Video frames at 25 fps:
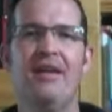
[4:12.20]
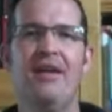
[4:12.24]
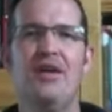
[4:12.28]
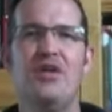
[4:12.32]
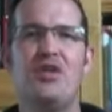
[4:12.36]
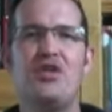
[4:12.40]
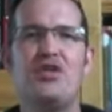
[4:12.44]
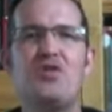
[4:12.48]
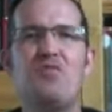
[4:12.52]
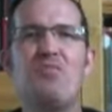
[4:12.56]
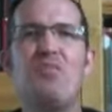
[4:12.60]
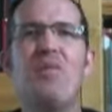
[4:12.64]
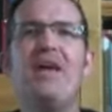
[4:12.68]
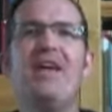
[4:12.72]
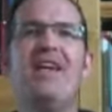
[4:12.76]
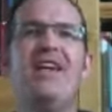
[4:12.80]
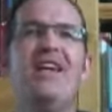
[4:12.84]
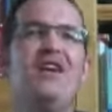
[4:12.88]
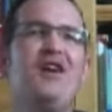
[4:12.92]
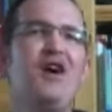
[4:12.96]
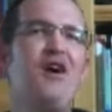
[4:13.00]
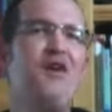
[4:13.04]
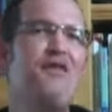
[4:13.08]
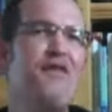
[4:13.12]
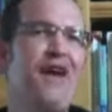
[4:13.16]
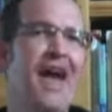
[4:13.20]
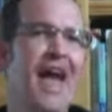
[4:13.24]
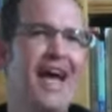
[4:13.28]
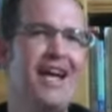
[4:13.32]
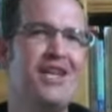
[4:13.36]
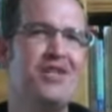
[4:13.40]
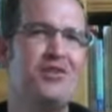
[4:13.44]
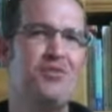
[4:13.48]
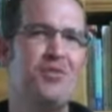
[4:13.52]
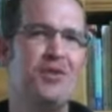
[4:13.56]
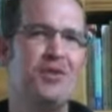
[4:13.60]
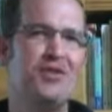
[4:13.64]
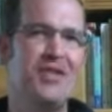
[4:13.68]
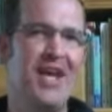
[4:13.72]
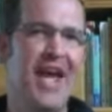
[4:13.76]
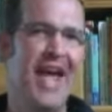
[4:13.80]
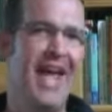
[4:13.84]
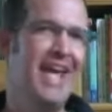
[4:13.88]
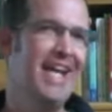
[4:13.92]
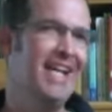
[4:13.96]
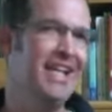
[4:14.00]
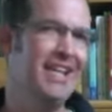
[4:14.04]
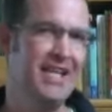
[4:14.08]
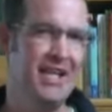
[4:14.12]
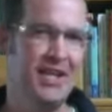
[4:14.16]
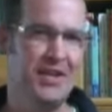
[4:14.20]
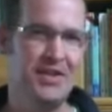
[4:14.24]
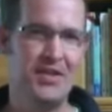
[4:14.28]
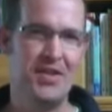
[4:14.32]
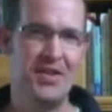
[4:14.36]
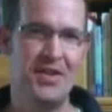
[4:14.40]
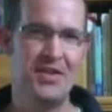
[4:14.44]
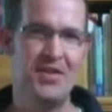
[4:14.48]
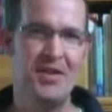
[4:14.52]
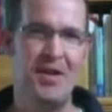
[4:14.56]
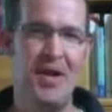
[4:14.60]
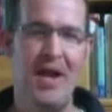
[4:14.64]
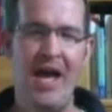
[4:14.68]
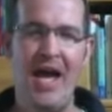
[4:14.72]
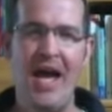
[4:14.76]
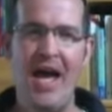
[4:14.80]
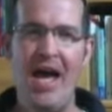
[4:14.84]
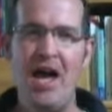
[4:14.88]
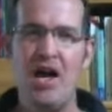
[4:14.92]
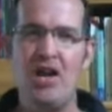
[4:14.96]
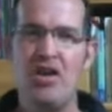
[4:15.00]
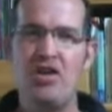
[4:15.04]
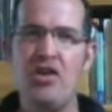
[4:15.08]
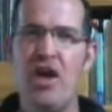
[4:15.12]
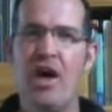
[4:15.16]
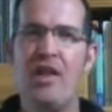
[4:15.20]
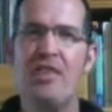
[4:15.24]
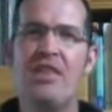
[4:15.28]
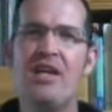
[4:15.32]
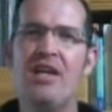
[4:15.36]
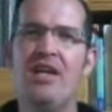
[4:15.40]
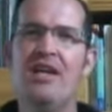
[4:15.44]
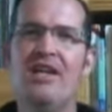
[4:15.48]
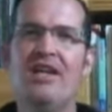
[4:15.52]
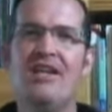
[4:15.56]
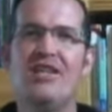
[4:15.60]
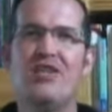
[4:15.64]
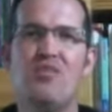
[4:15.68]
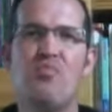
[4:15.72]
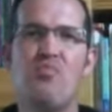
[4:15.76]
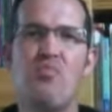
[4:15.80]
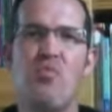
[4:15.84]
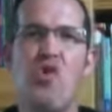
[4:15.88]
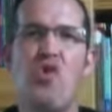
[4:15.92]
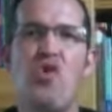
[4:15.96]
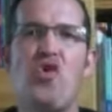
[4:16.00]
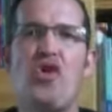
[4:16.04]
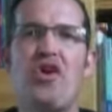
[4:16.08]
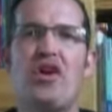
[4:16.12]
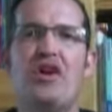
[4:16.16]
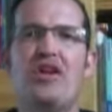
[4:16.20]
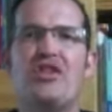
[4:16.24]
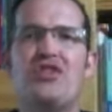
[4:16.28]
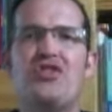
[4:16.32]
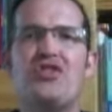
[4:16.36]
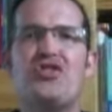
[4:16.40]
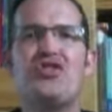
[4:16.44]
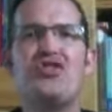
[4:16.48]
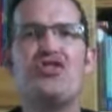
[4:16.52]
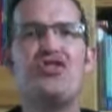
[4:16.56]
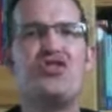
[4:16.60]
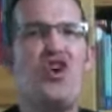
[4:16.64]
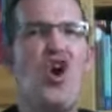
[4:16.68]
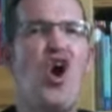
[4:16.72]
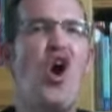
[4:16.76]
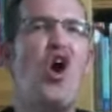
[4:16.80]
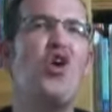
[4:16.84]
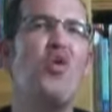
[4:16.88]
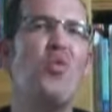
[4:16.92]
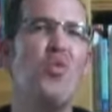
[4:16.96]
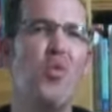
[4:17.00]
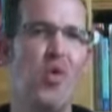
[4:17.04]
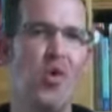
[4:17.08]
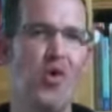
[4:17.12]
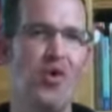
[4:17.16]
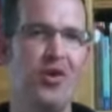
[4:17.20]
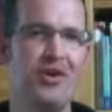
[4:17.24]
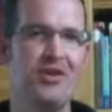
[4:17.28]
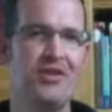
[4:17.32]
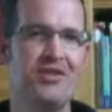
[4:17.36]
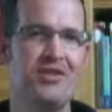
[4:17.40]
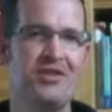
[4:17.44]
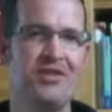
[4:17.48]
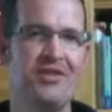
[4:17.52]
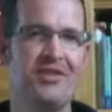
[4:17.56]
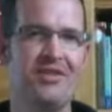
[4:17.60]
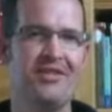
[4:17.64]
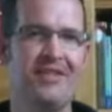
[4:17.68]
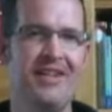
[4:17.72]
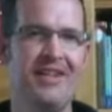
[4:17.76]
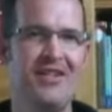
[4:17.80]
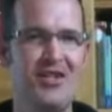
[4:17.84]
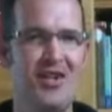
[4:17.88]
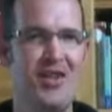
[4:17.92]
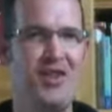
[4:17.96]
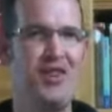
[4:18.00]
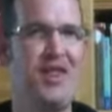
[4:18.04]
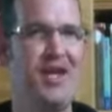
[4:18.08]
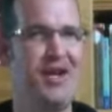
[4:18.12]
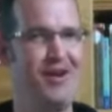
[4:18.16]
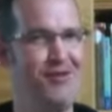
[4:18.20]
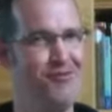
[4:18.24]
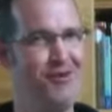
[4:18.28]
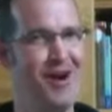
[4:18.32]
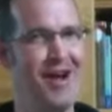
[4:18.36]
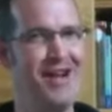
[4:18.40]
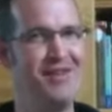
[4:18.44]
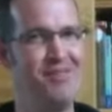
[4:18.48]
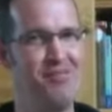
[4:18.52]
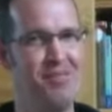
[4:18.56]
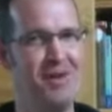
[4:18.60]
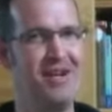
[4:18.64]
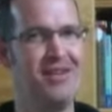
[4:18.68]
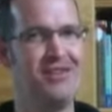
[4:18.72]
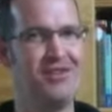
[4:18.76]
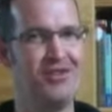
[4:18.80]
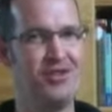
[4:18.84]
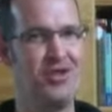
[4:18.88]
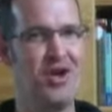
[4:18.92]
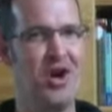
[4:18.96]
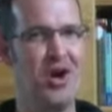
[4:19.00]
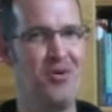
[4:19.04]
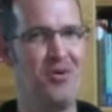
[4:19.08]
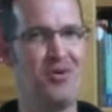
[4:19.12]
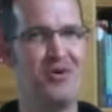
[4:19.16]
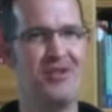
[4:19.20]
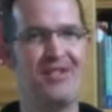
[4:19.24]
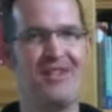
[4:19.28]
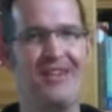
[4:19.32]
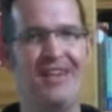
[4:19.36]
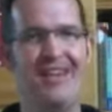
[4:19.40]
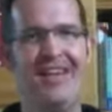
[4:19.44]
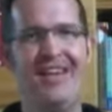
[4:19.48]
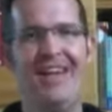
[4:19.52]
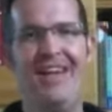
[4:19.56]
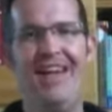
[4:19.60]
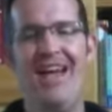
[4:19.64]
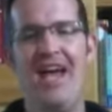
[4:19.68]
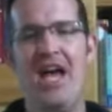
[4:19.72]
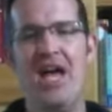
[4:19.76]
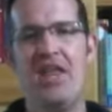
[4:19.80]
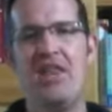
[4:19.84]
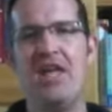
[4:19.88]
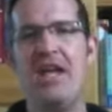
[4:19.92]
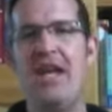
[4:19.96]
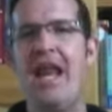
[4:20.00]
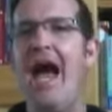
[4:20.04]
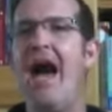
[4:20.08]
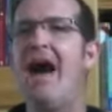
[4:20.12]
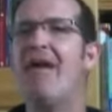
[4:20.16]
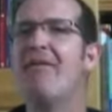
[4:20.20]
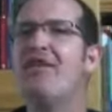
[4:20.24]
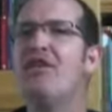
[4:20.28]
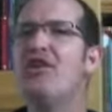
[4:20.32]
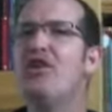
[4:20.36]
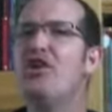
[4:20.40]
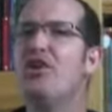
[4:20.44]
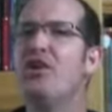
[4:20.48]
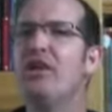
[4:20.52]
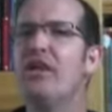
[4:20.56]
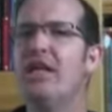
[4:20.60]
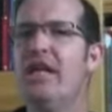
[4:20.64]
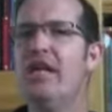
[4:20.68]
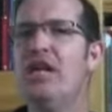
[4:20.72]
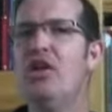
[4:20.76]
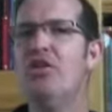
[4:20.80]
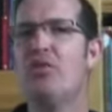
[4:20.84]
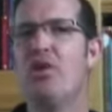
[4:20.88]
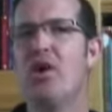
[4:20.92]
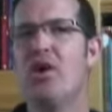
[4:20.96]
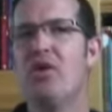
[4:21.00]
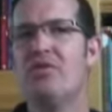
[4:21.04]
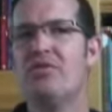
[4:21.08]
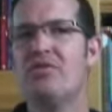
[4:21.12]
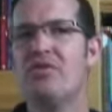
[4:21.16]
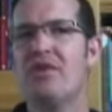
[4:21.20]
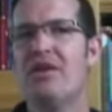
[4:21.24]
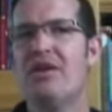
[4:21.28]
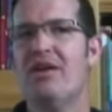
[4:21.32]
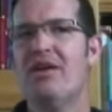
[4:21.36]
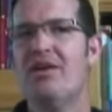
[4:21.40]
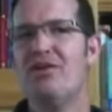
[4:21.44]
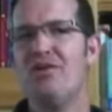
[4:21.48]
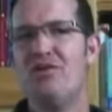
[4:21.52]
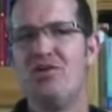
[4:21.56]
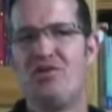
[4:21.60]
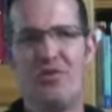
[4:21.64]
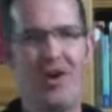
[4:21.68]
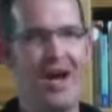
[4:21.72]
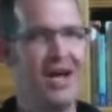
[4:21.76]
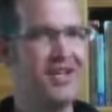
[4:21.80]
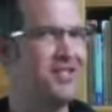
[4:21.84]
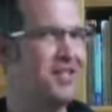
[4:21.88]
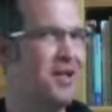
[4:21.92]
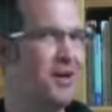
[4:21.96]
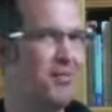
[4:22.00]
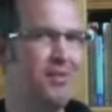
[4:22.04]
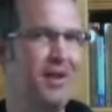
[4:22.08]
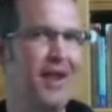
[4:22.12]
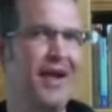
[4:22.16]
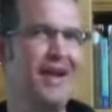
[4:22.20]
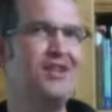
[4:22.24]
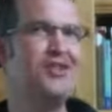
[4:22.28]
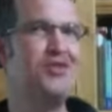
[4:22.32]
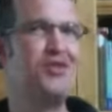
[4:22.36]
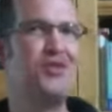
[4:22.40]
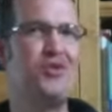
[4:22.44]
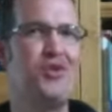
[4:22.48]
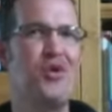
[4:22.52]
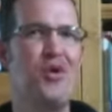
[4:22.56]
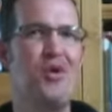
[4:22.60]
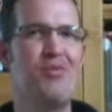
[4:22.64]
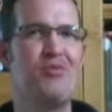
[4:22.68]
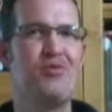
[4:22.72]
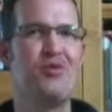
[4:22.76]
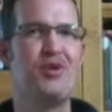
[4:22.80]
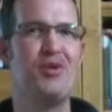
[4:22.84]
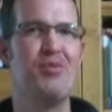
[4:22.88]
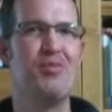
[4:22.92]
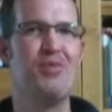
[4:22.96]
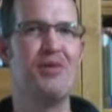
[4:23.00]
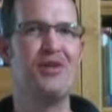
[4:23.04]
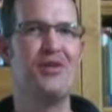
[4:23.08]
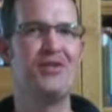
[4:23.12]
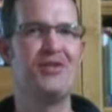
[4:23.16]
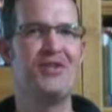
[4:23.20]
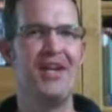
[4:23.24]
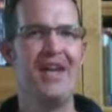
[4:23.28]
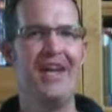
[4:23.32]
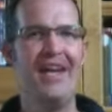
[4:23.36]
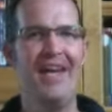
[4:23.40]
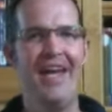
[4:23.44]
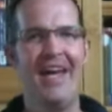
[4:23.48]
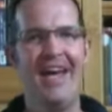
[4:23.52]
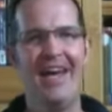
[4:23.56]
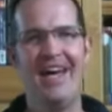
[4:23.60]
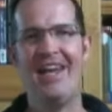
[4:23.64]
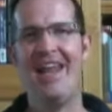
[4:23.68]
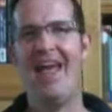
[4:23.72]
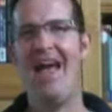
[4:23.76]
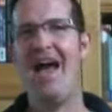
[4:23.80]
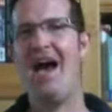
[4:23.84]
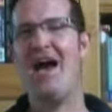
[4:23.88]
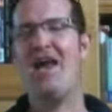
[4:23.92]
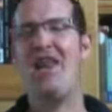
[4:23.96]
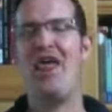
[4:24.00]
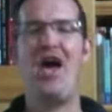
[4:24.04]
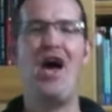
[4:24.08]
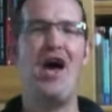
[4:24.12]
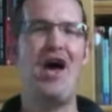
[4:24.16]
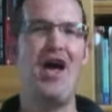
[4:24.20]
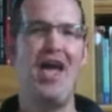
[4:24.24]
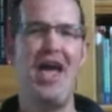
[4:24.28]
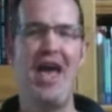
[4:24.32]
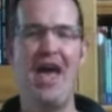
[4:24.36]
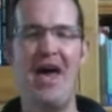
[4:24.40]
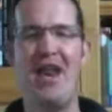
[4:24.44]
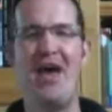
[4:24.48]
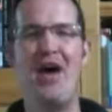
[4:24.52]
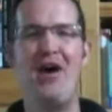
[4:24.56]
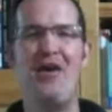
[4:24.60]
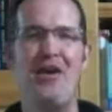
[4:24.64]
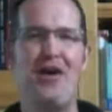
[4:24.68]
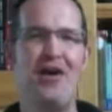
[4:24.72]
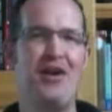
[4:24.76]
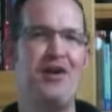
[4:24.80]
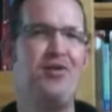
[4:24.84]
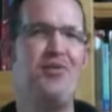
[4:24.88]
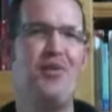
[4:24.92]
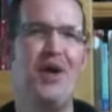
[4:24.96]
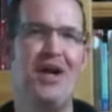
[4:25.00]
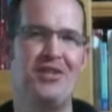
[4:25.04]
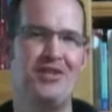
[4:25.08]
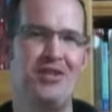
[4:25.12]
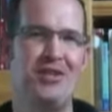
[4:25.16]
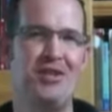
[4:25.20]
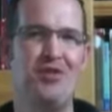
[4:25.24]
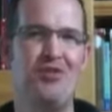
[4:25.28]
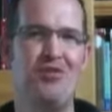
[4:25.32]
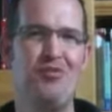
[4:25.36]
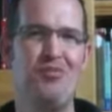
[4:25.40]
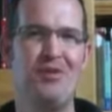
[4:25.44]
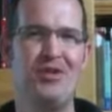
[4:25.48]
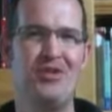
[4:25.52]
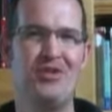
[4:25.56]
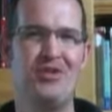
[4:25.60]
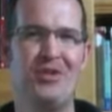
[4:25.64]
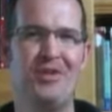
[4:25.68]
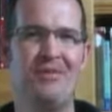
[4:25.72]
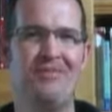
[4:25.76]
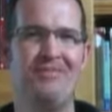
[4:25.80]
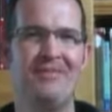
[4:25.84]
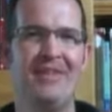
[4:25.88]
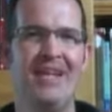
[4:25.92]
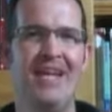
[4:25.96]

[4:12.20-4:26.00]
Speaking of Ezra's aliases, nothing is more Star Wars, that's a thing, right? Beat Star Wars, than having your heroes dress up like stormtroopers and head out on a rescue mission.